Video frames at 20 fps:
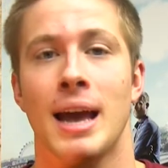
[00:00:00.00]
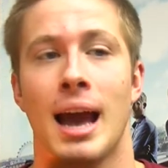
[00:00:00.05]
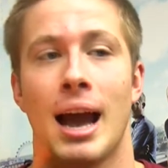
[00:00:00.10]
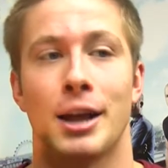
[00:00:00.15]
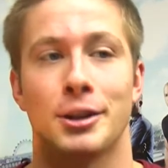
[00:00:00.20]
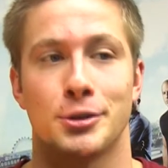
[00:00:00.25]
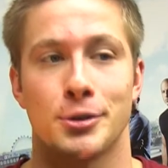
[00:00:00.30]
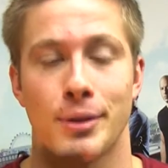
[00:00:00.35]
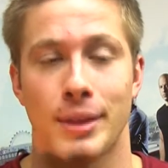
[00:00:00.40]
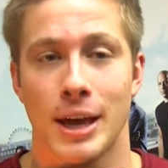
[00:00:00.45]

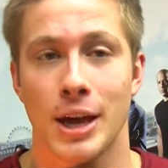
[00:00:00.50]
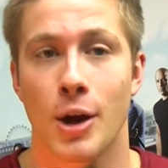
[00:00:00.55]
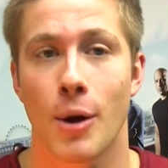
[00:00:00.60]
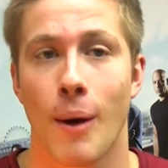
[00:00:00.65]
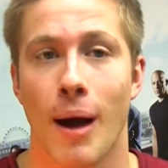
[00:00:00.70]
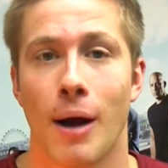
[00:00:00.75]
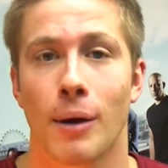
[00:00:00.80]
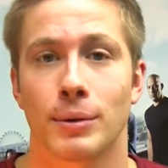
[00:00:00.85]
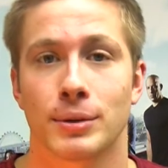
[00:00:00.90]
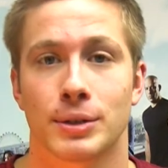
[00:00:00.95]
And so they go
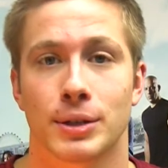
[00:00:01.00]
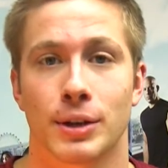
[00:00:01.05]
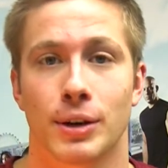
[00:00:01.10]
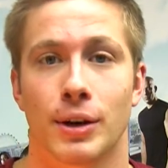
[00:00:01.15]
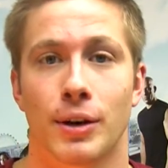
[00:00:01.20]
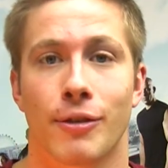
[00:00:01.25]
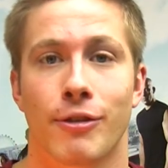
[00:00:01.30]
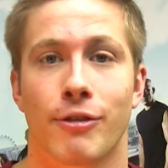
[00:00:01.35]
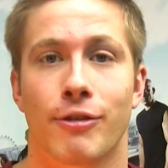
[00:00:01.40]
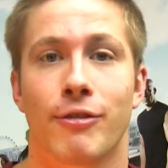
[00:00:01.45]
out
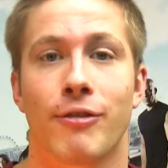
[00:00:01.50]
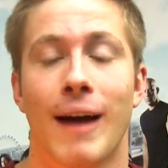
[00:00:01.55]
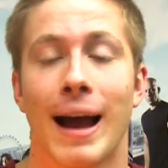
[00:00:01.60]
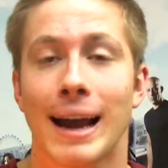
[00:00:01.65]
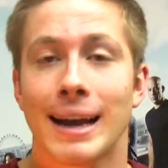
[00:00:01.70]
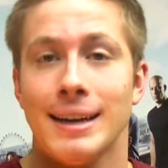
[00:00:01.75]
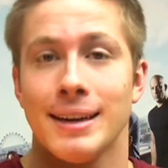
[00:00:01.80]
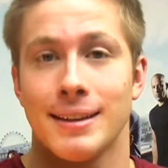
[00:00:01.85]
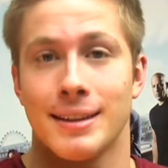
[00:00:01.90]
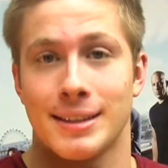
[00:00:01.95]
to
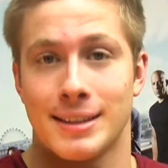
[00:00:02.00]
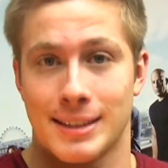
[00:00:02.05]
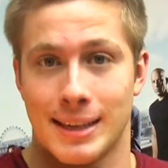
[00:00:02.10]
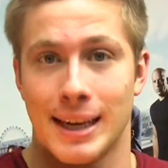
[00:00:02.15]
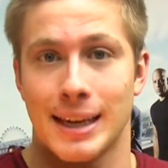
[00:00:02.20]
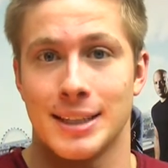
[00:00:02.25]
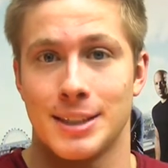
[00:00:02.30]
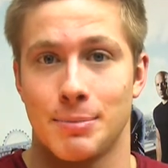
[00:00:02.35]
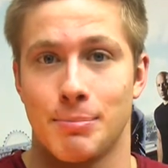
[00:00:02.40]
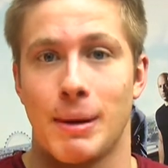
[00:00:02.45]
find this
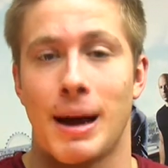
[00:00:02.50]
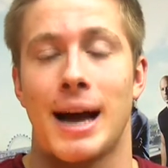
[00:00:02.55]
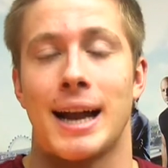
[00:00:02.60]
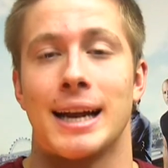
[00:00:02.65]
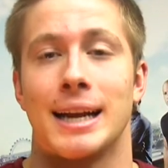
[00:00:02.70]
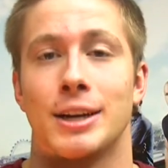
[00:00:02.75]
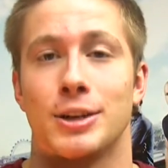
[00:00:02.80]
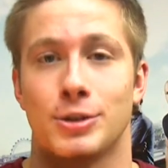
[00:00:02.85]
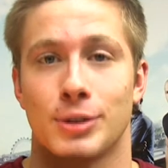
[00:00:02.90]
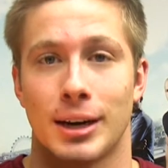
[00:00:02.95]
kid's
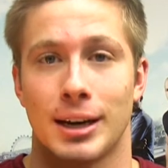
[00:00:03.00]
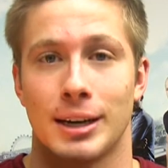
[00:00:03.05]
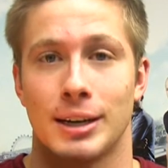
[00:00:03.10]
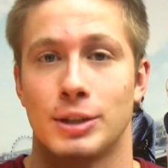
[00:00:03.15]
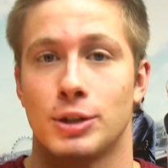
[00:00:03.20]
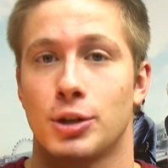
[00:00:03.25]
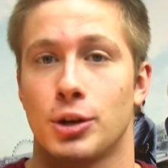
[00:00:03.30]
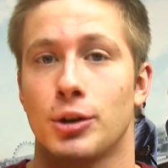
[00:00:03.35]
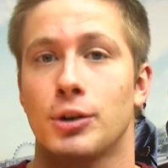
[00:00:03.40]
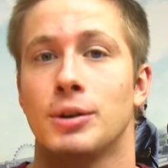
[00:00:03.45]
body and try to
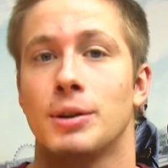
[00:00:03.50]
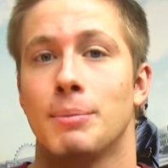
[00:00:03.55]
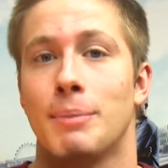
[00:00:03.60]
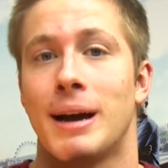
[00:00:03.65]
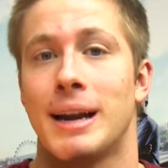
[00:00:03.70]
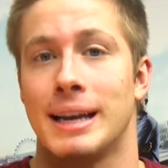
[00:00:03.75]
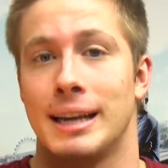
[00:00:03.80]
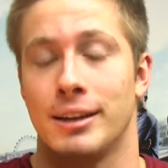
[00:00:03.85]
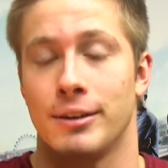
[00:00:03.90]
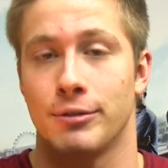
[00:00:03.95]
turn the
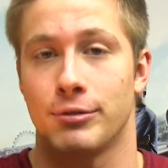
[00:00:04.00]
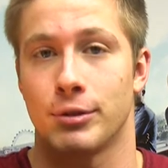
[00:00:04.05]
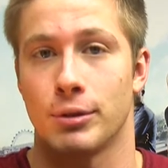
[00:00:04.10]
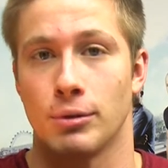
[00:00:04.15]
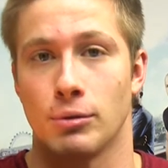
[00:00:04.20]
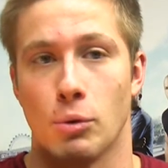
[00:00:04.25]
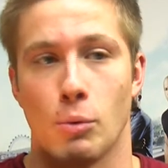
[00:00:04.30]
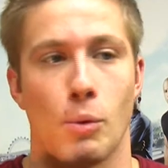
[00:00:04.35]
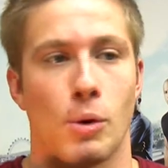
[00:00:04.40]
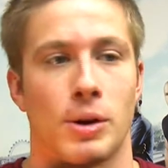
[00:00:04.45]
body in for a
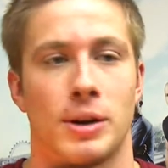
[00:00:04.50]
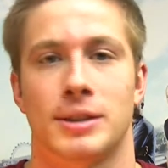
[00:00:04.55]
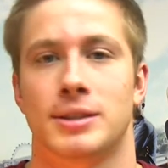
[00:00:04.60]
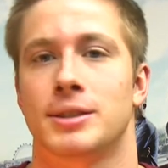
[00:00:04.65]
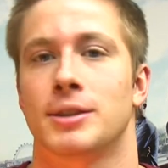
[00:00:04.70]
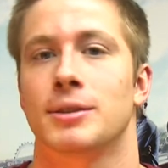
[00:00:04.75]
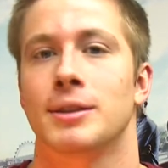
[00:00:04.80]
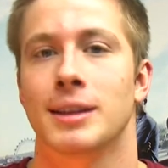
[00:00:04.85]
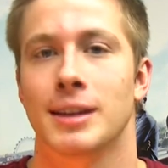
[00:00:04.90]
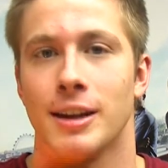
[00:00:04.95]
reward. It's
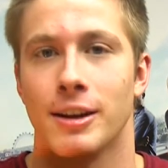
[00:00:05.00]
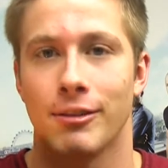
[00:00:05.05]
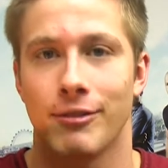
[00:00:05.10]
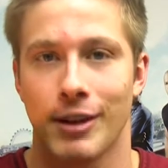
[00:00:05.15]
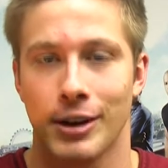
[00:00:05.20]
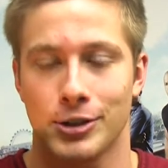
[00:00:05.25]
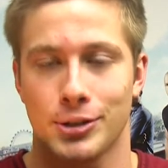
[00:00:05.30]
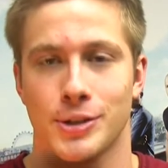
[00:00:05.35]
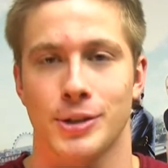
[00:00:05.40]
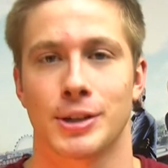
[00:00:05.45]
their little
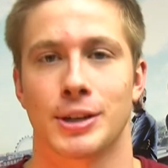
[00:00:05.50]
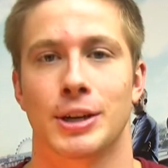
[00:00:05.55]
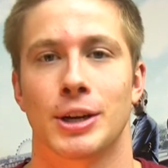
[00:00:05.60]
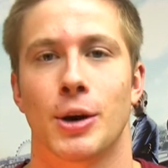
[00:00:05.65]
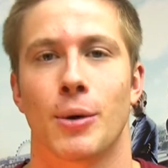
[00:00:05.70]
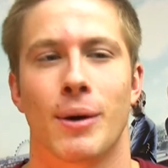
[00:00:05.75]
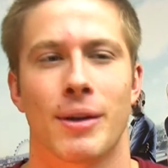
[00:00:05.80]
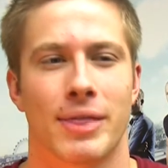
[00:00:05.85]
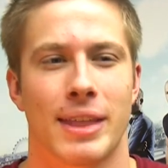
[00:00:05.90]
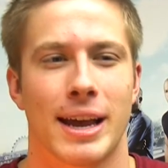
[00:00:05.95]
adventure they're going to
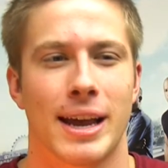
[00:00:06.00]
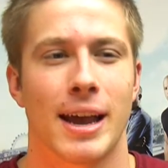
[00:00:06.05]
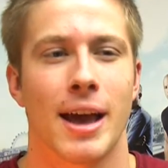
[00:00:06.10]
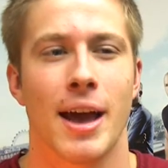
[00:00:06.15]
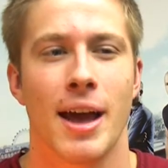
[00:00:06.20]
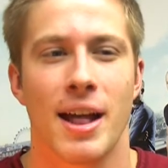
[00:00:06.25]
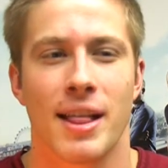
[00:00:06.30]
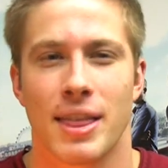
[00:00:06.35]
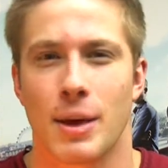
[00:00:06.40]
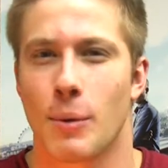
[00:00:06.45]
go on. They
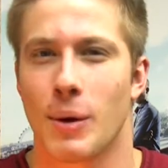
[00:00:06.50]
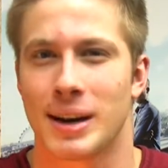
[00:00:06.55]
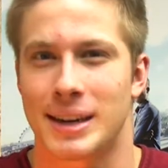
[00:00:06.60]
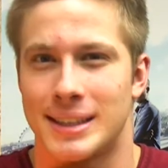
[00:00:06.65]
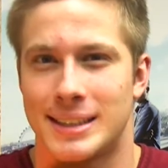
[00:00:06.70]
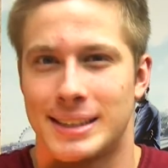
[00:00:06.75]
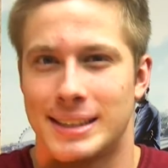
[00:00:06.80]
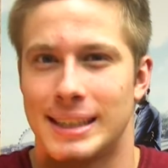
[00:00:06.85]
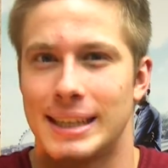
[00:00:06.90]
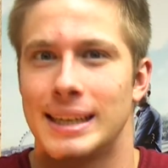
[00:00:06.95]
want
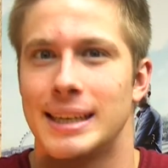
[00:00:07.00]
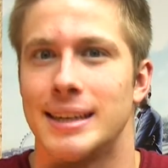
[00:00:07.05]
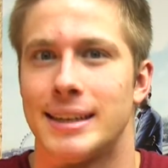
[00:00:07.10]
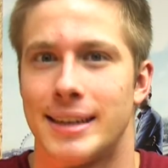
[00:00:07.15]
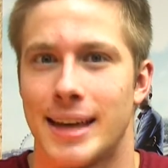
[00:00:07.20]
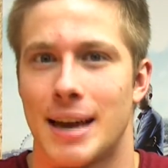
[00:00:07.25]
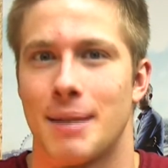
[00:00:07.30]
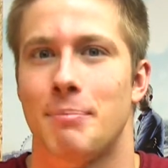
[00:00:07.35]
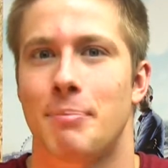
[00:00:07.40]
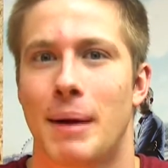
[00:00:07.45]
to see a
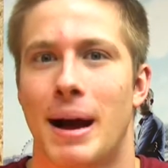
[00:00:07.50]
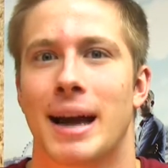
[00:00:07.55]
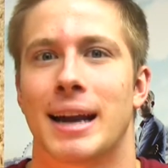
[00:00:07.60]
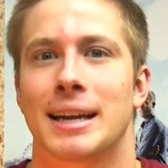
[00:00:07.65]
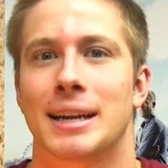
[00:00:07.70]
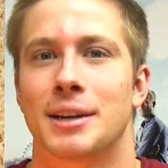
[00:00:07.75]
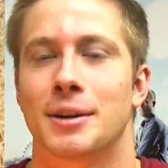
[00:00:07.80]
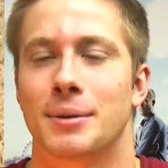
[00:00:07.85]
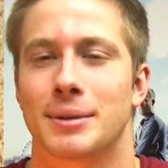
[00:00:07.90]
dead body, you know,